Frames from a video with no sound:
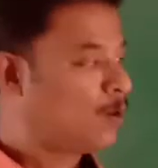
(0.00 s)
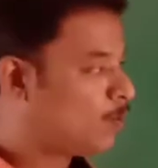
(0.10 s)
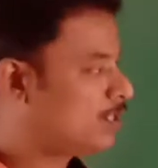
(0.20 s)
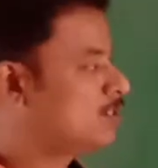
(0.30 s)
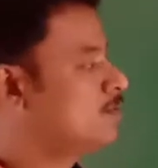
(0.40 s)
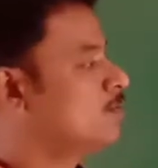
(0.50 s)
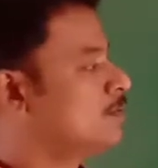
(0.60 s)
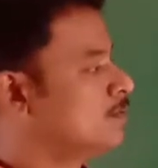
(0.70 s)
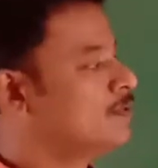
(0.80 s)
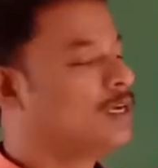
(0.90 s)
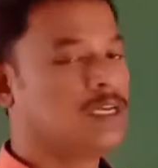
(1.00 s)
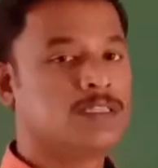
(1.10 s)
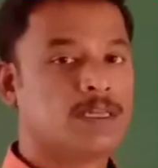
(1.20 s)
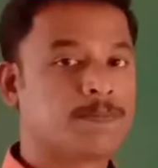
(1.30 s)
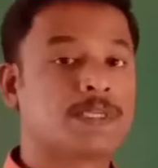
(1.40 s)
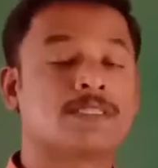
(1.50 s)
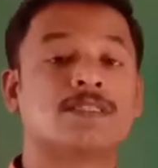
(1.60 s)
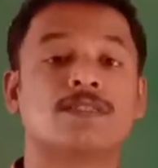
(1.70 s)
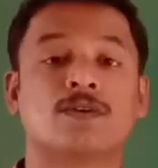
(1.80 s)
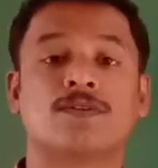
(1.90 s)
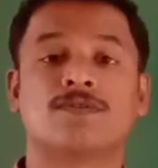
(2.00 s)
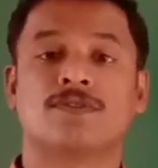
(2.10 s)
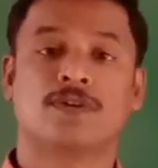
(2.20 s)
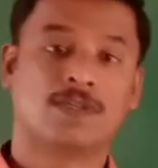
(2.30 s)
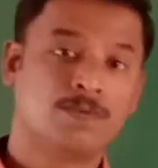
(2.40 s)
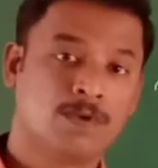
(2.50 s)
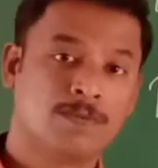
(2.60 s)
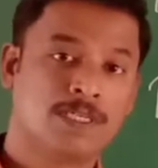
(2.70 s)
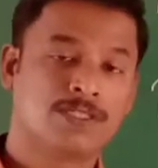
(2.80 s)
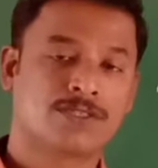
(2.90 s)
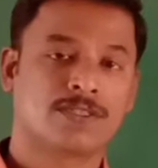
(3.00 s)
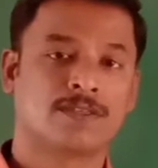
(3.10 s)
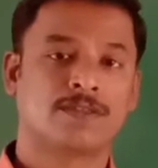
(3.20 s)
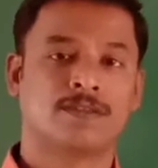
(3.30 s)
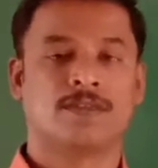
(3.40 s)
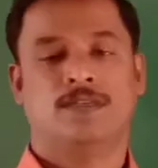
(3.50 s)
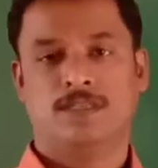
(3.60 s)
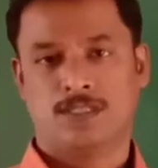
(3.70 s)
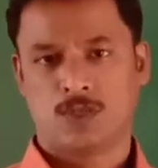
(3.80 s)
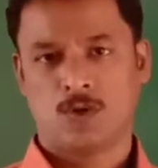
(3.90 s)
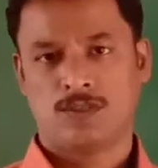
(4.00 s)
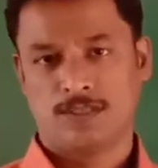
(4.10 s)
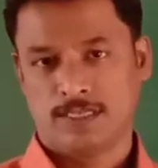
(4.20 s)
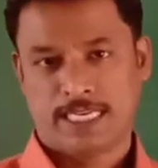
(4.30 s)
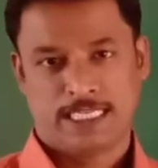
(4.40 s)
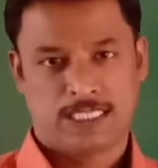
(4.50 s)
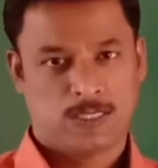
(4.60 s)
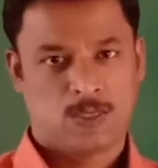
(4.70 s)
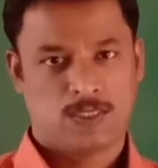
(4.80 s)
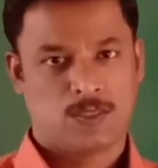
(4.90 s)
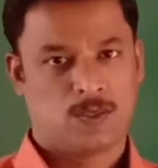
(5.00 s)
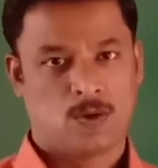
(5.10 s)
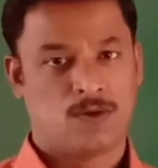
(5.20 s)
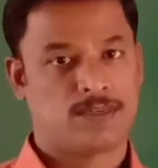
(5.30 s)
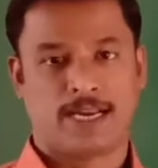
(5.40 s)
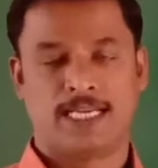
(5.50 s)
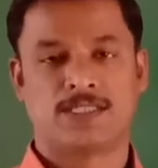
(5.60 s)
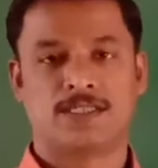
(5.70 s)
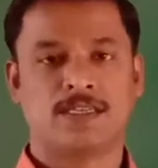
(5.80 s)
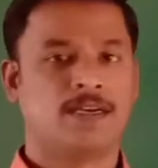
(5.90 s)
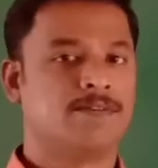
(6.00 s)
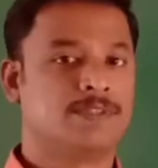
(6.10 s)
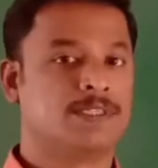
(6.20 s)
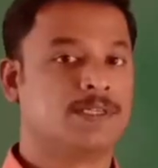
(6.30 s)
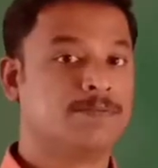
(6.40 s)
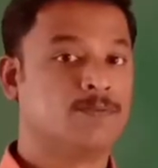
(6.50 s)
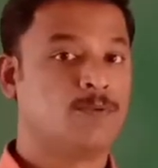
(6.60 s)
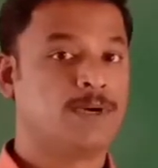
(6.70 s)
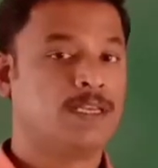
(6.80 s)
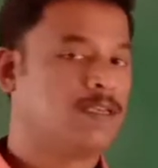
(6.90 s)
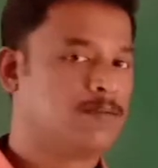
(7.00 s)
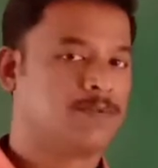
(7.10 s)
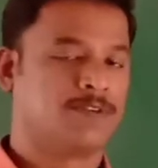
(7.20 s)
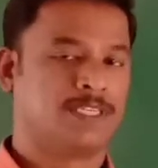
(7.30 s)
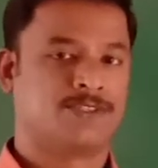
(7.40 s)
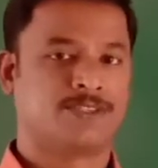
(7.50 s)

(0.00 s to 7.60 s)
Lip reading: Once more, the presence of movement draws a stark contrast with the immobile poet.